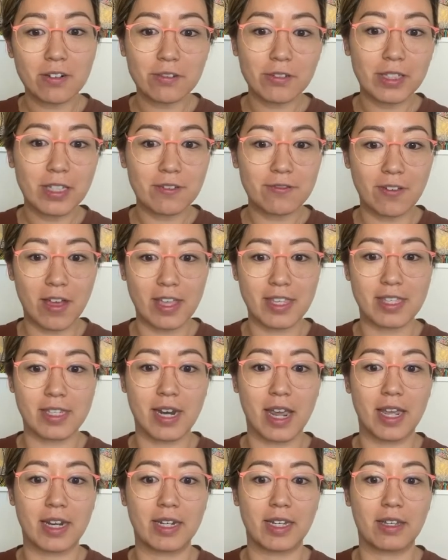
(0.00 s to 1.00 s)
it really
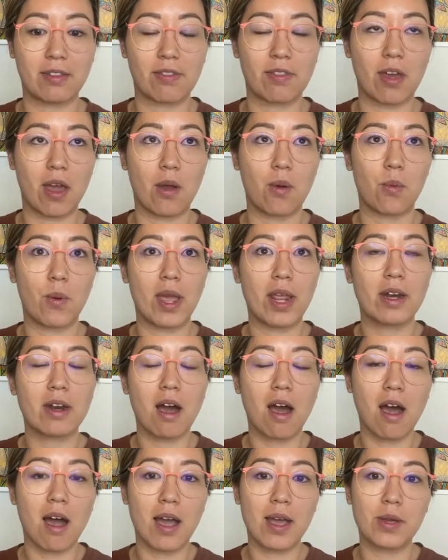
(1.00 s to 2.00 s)
fascinating that when
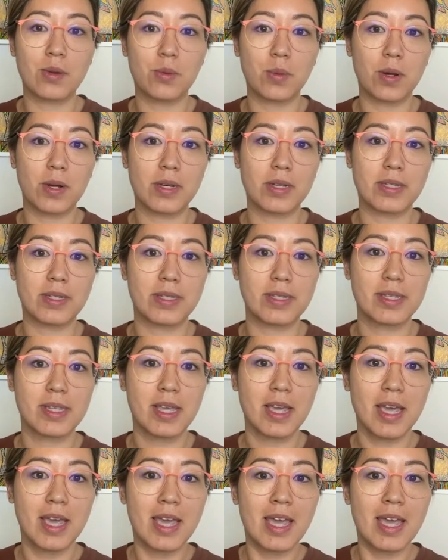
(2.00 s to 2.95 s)
I was